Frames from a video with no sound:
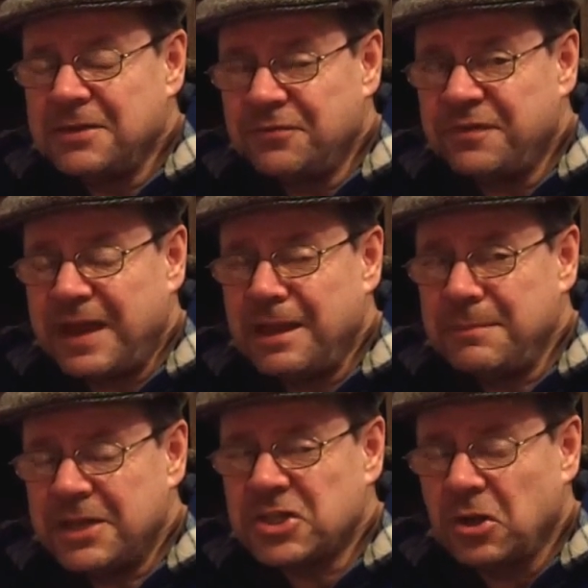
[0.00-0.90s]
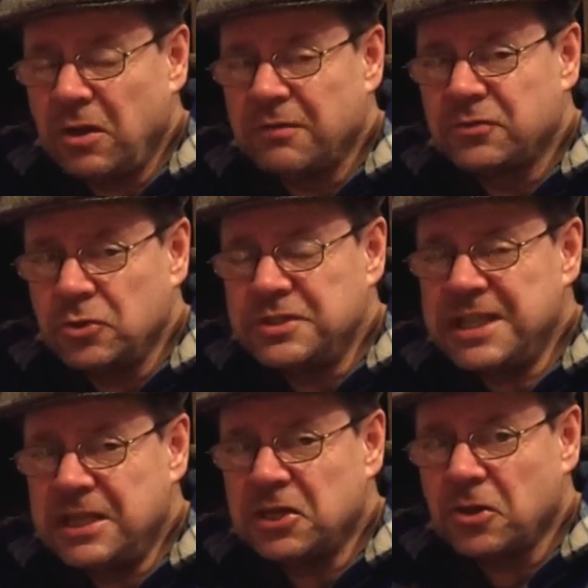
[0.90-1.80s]
In fact, it makes a lot of good
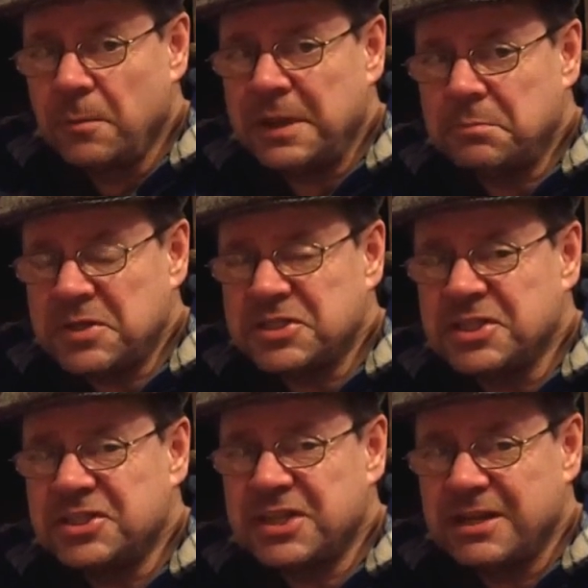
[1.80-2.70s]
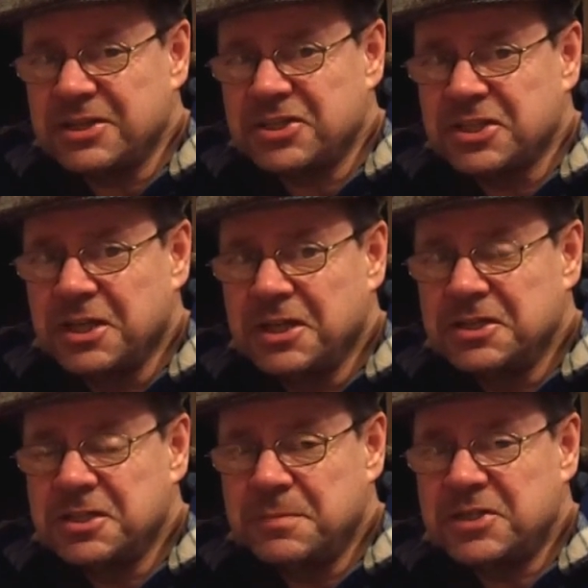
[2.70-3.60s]
economic business sense
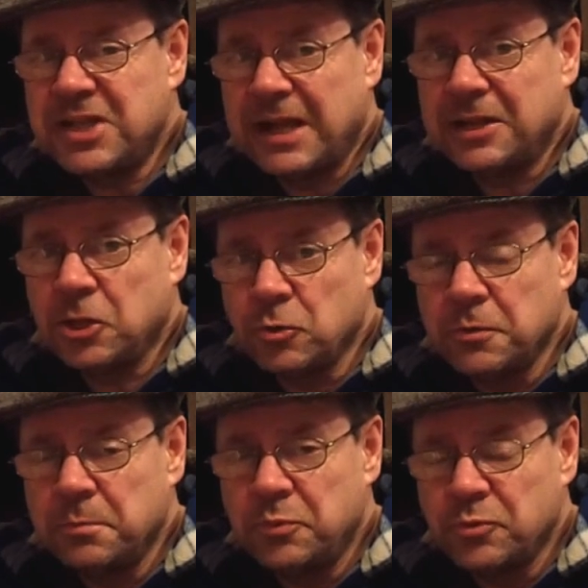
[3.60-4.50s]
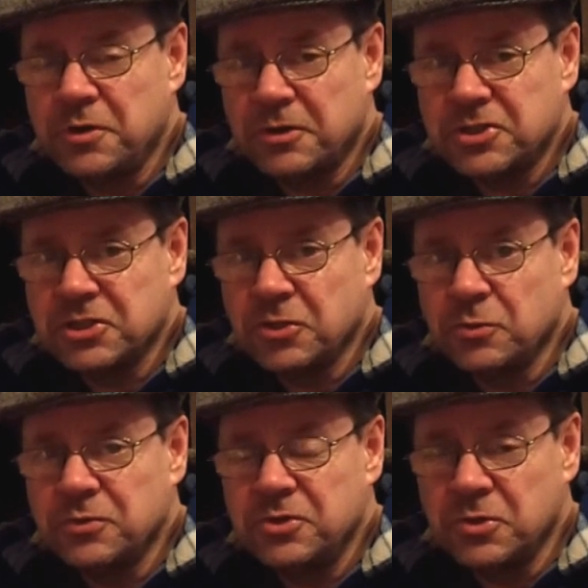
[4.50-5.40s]
to be selling your own product on your
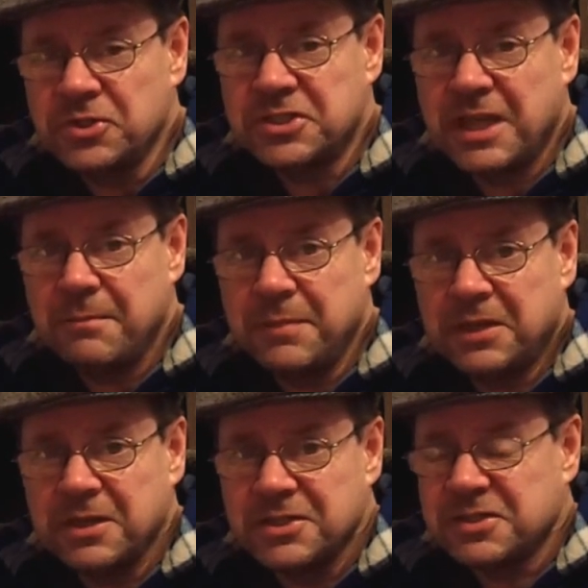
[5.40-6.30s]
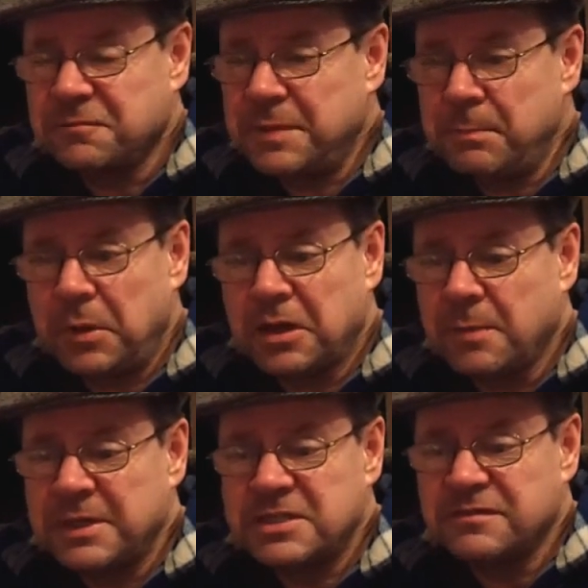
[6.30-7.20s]
own doorstep because if people are
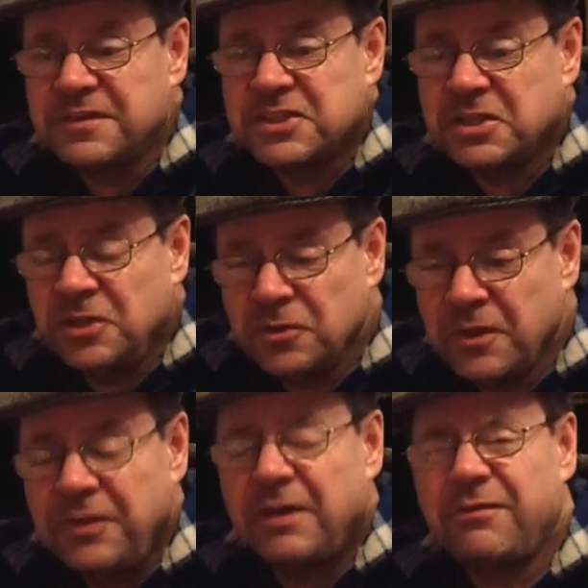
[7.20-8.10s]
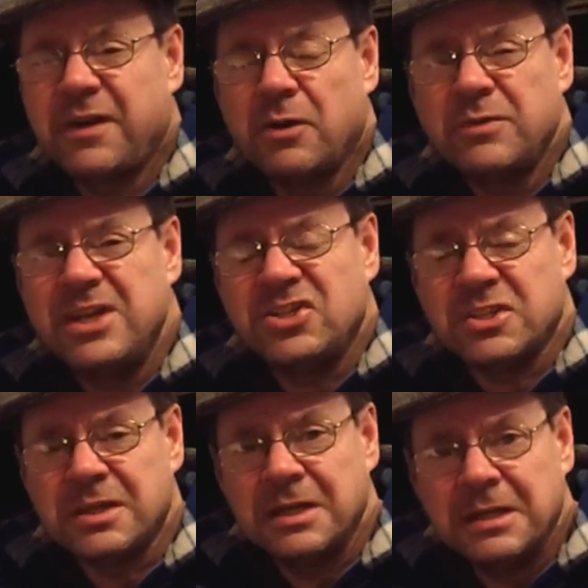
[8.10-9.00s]
coming to visit you, they're there for a
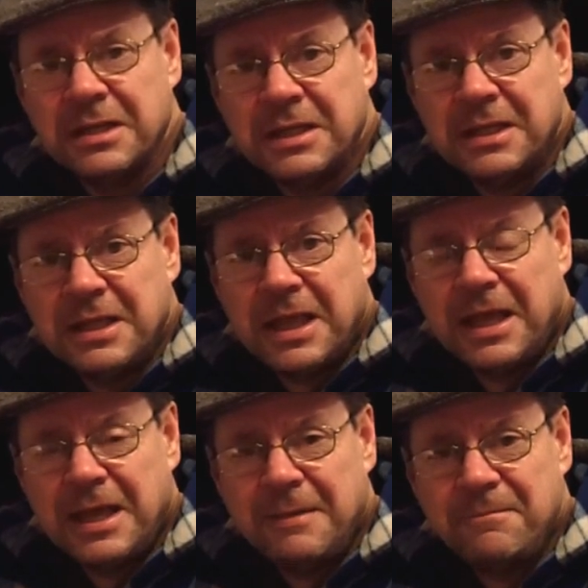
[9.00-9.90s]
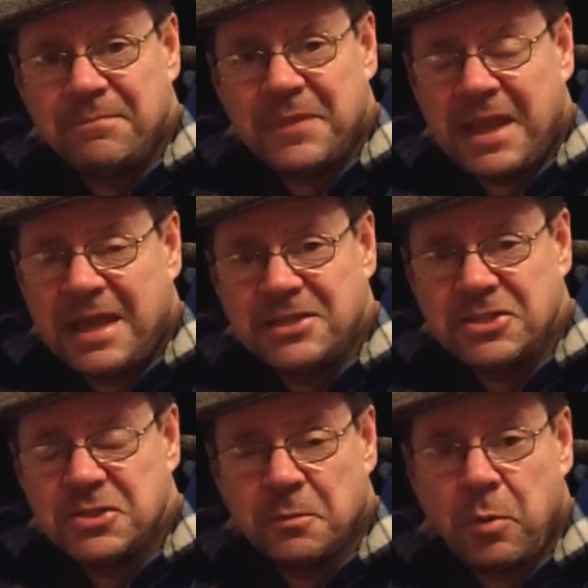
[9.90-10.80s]
reason um,
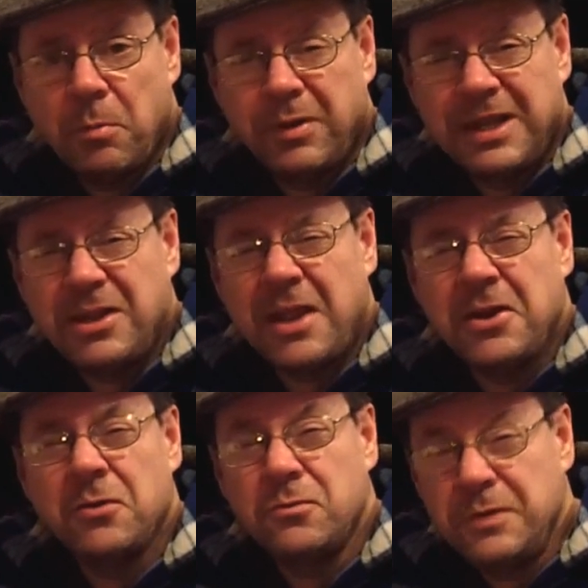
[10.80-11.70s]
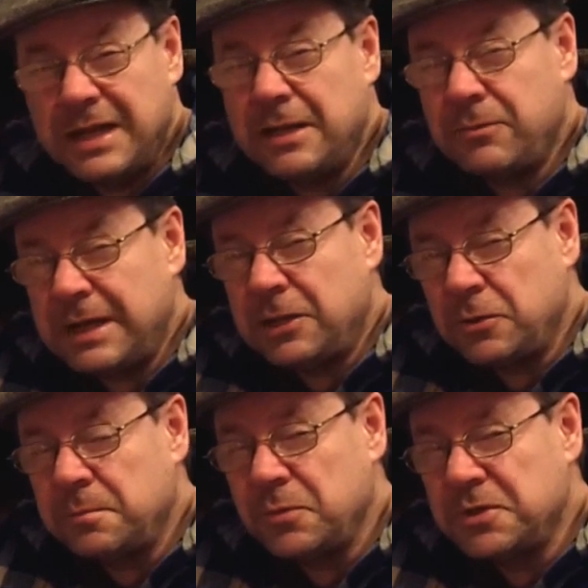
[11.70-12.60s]
and they're probably in a really, really
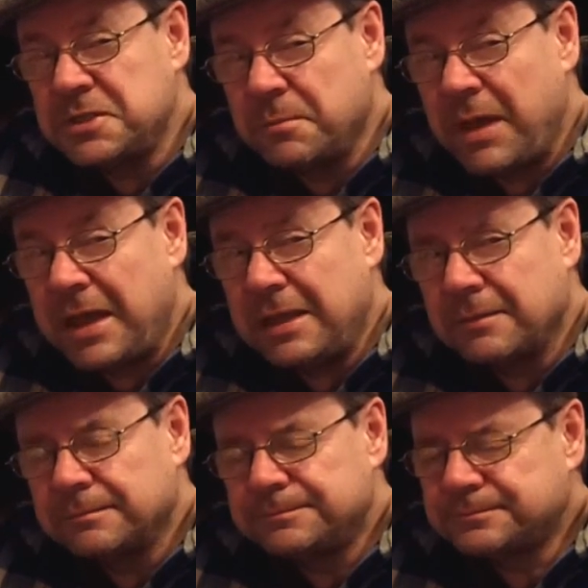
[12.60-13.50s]
good mood to buy.